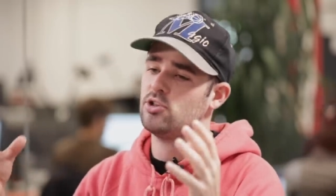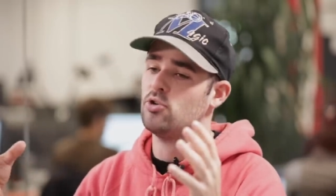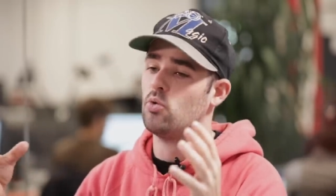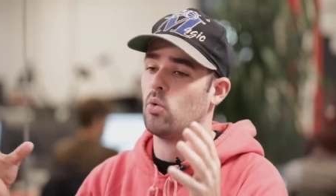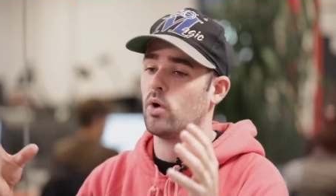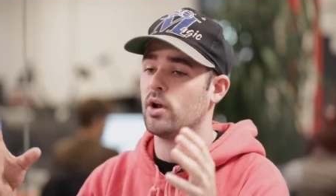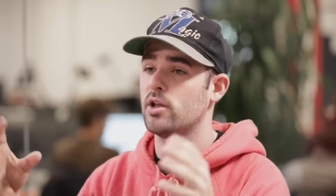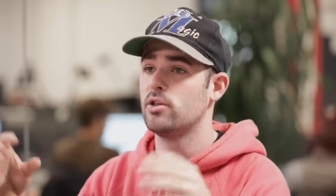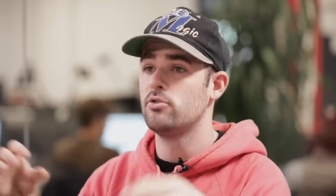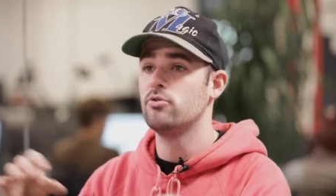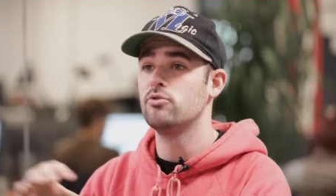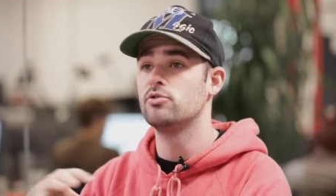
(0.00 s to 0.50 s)
you
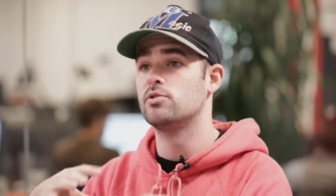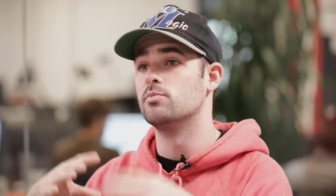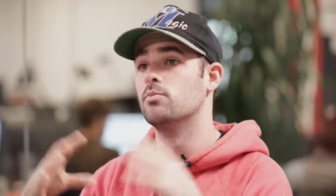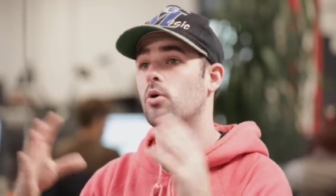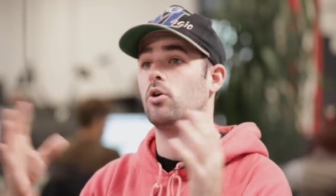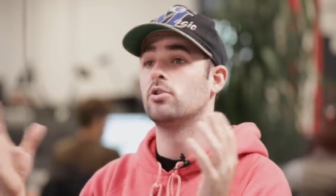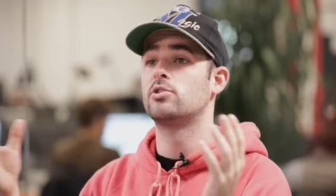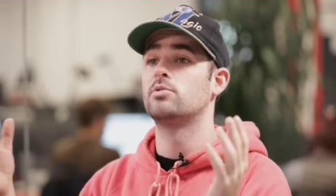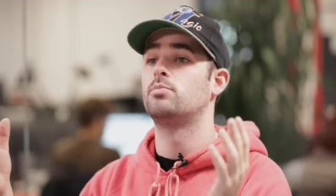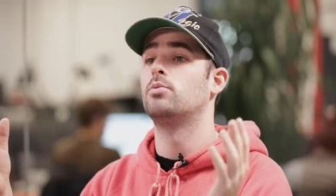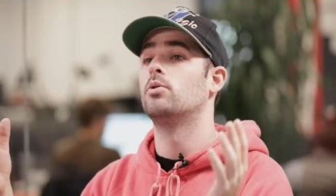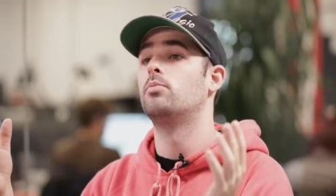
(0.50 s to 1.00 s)
wanna use
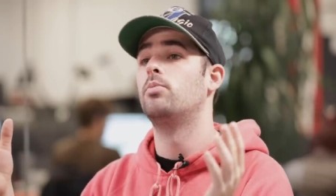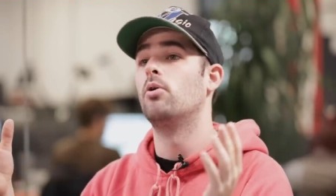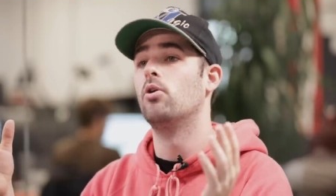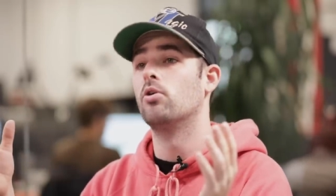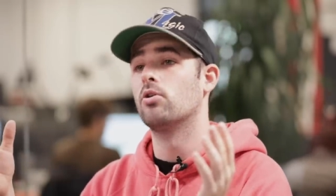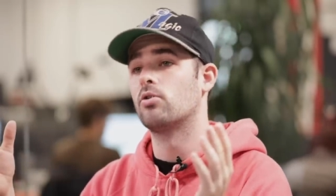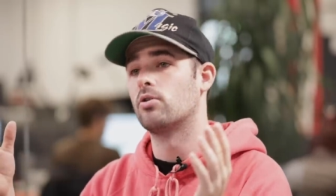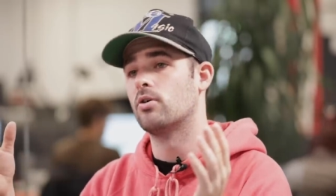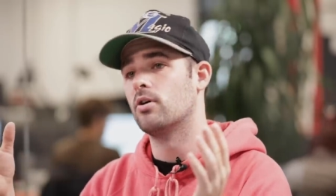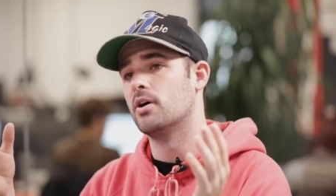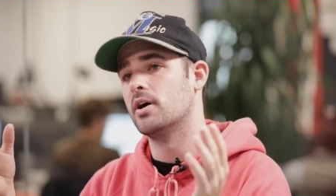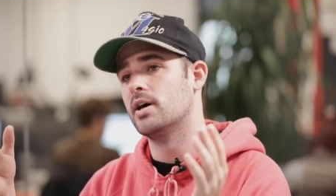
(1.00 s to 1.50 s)
multiple
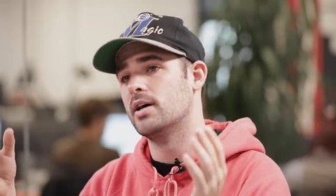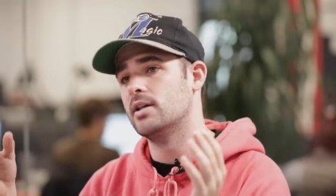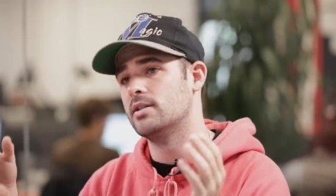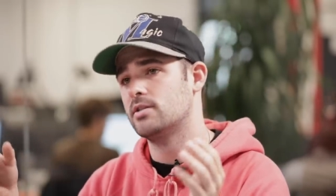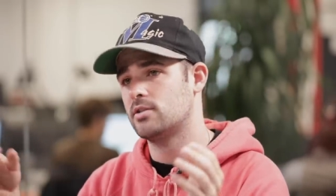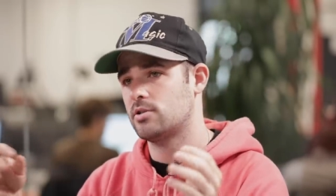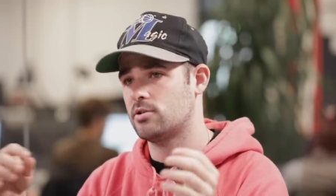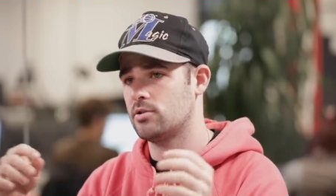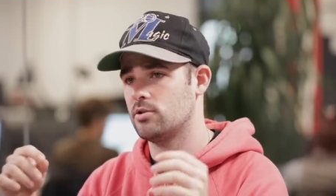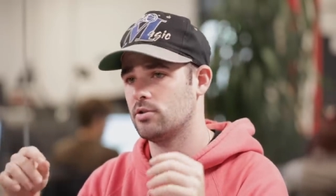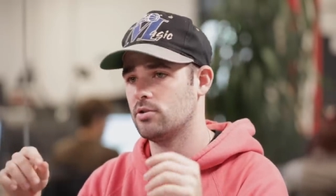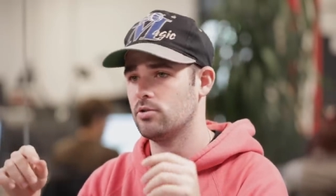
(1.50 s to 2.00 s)

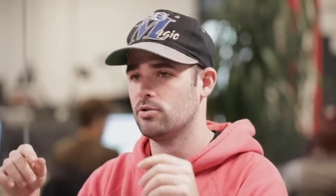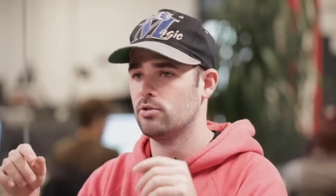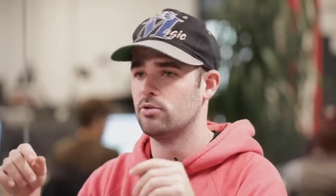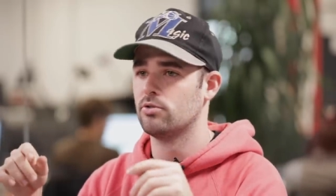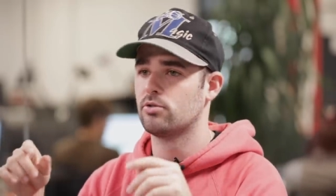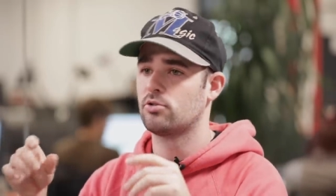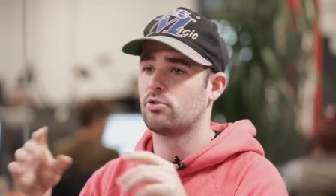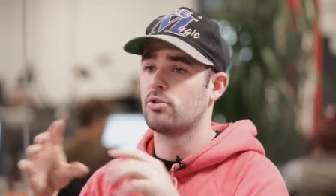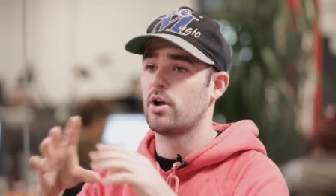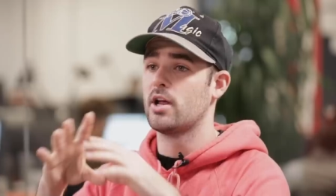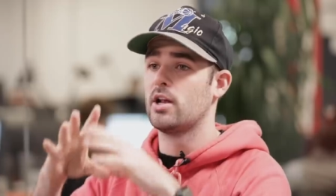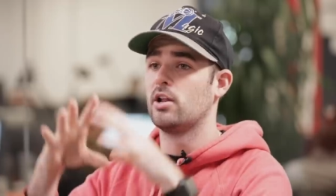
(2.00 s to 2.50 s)
Polaroids
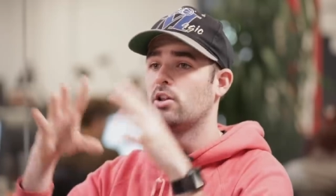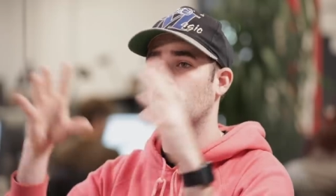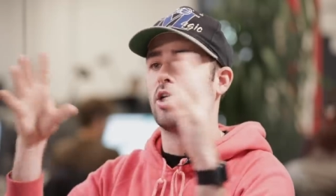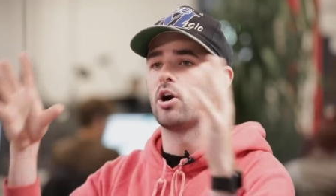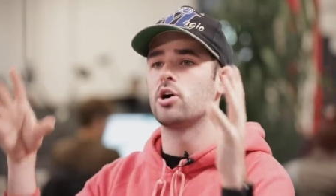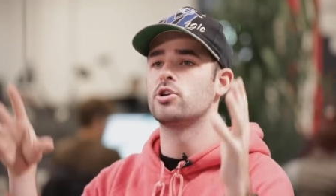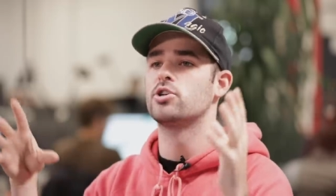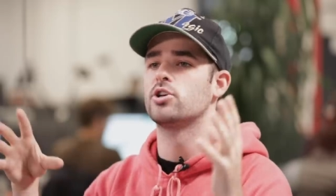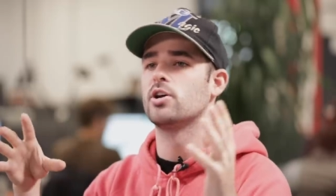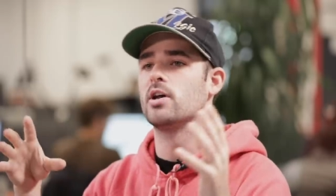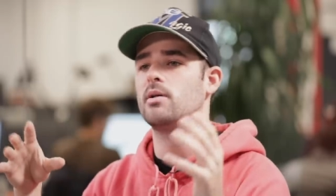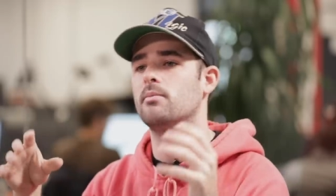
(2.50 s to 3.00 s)
to create a
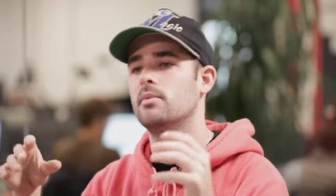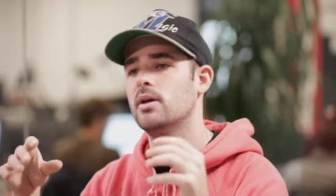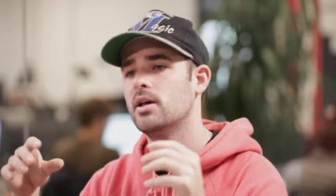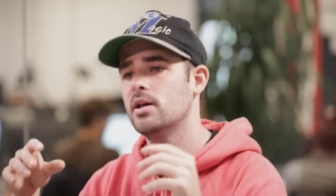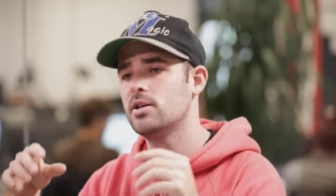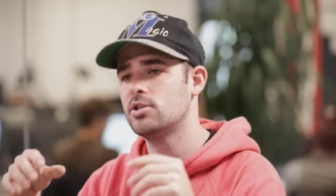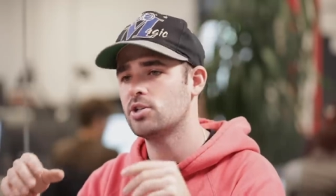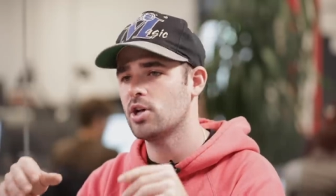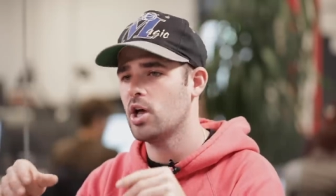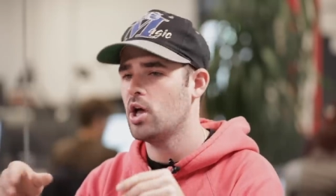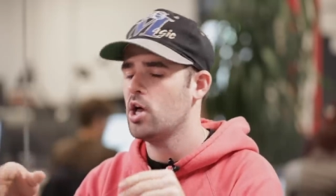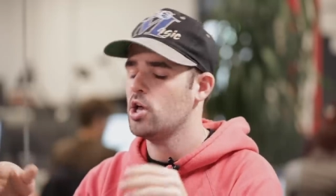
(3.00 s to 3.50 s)
larger
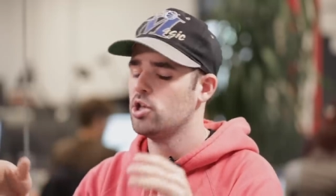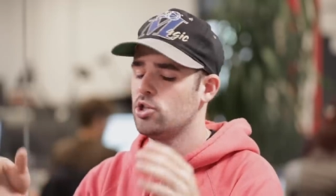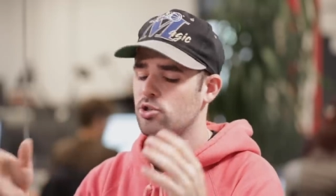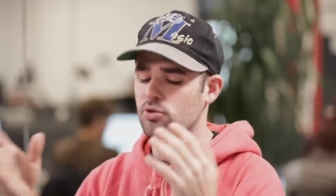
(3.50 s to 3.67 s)
image.